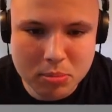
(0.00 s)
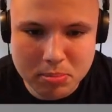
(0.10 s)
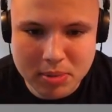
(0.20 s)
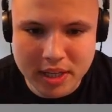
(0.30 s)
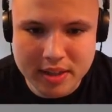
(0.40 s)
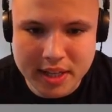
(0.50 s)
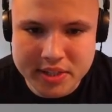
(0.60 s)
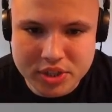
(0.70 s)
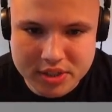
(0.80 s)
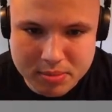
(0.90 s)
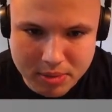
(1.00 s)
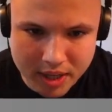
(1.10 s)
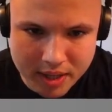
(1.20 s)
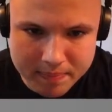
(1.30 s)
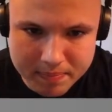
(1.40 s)
But that's just
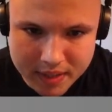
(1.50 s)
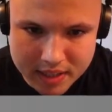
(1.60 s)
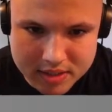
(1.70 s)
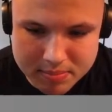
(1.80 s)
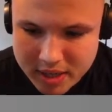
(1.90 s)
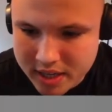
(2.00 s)
me. That's my